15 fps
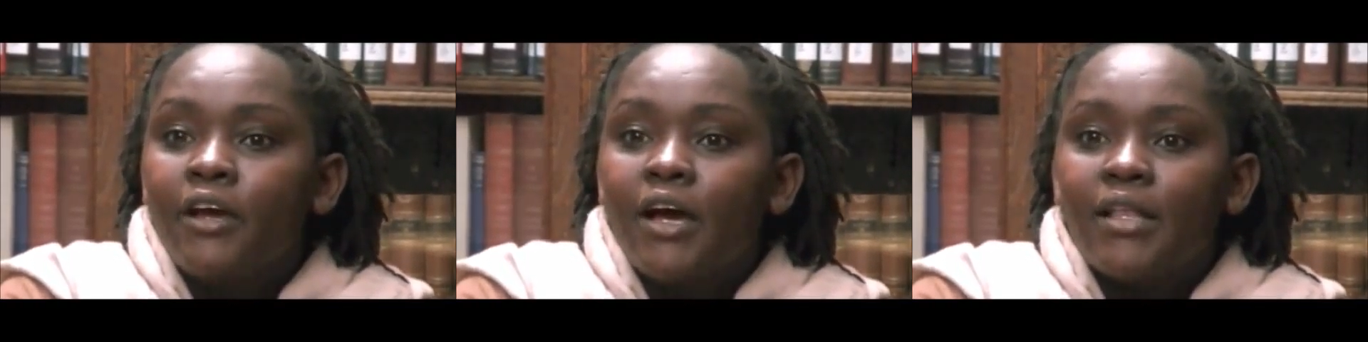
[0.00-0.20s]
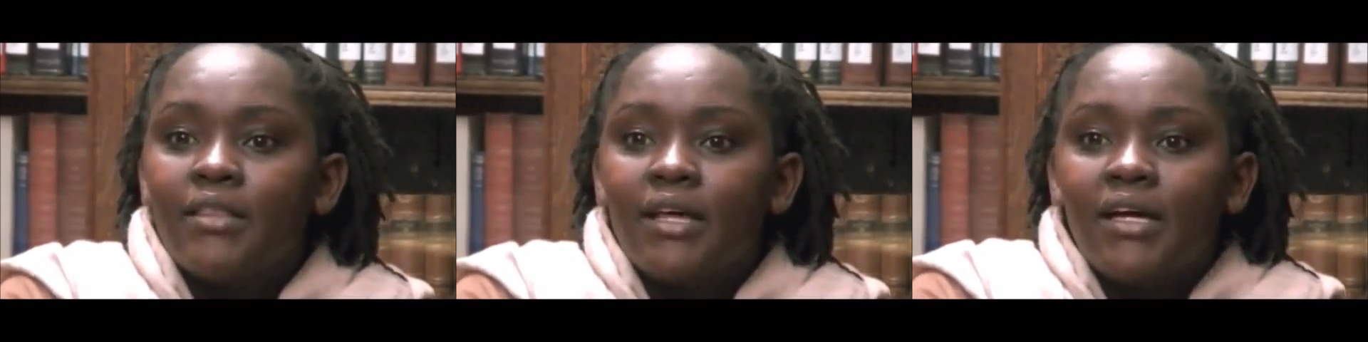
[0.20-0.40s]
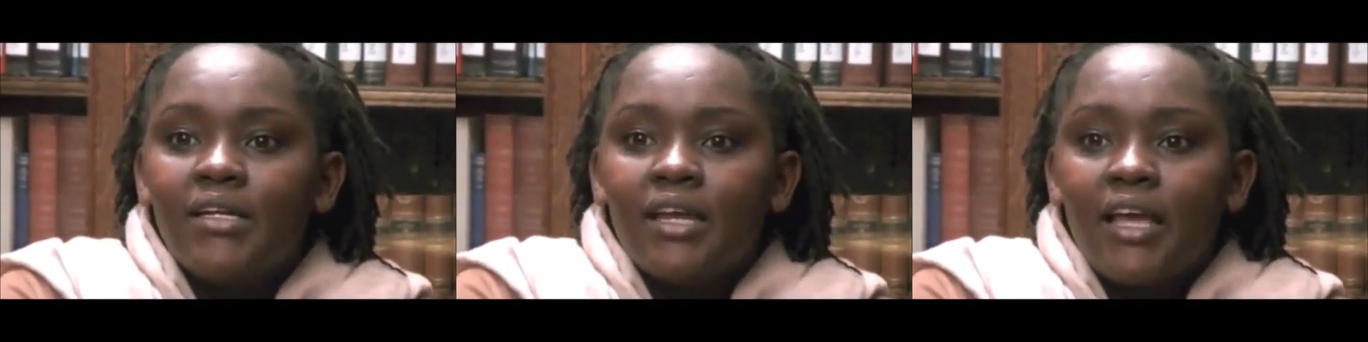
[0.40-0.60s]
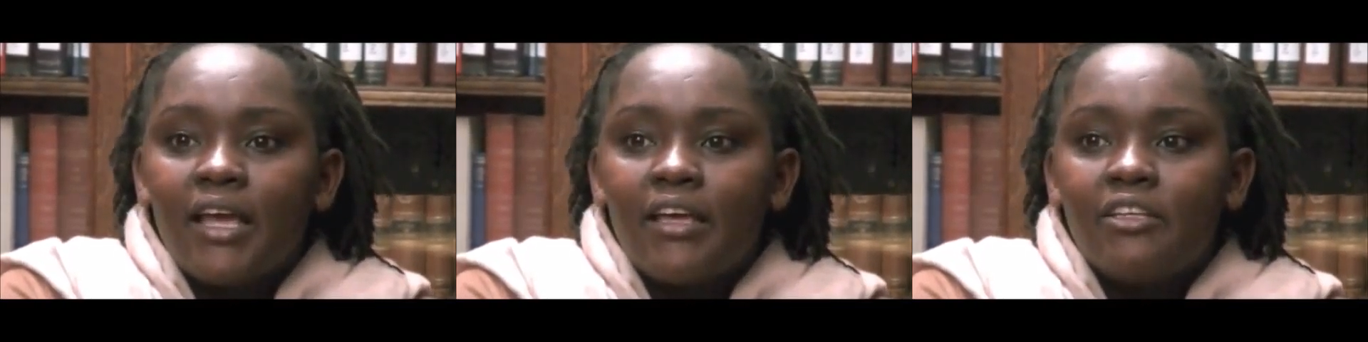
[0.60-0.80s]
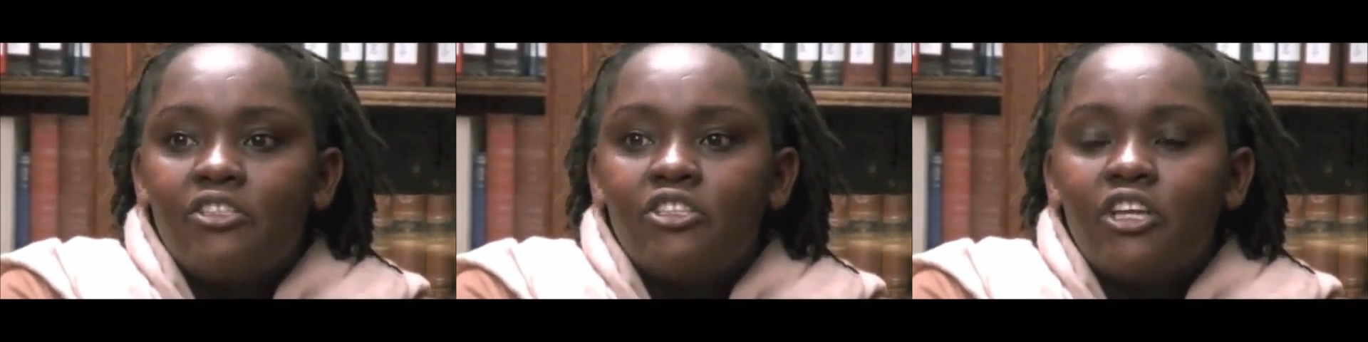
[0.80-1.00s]
at that
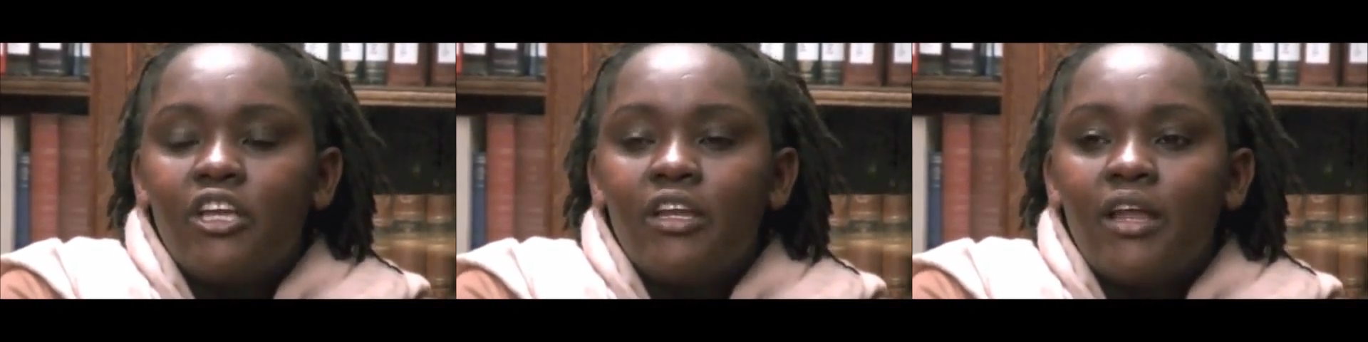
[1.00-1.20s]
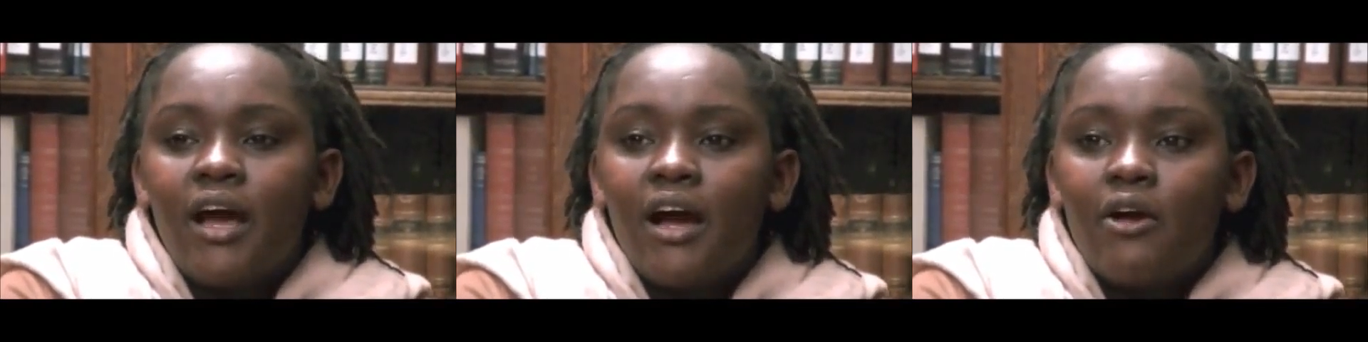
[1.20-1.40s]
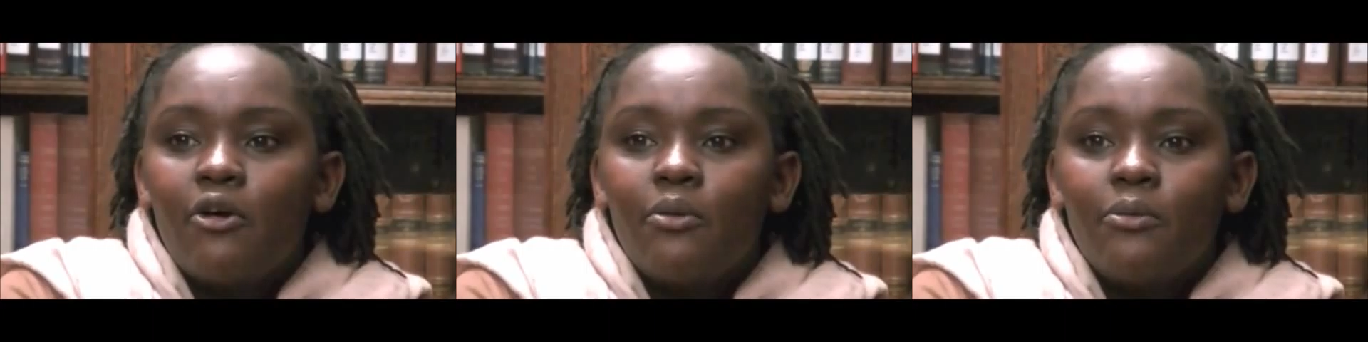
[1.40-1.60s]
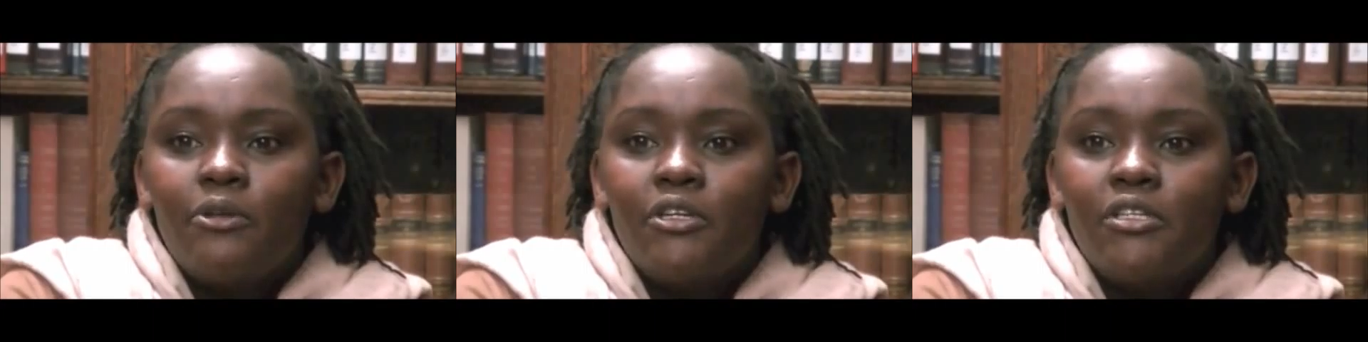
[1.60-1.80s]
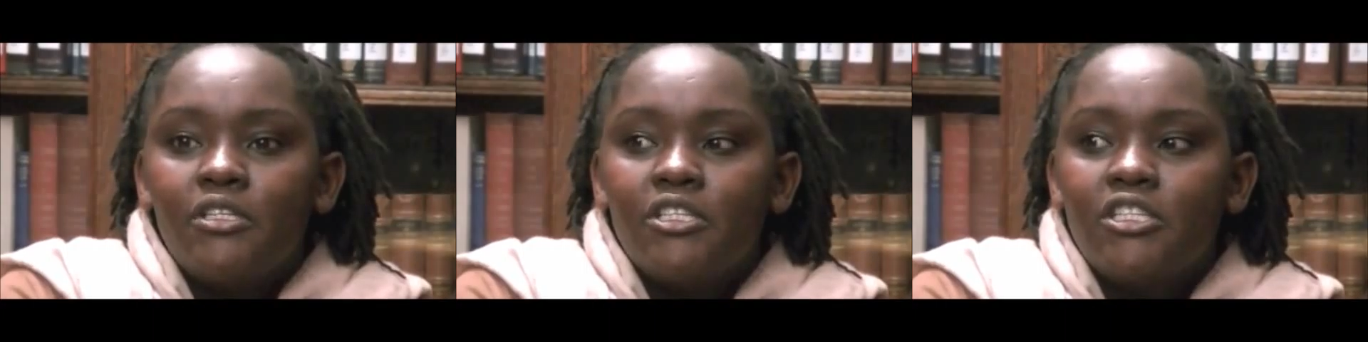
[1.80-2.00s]
age in her community,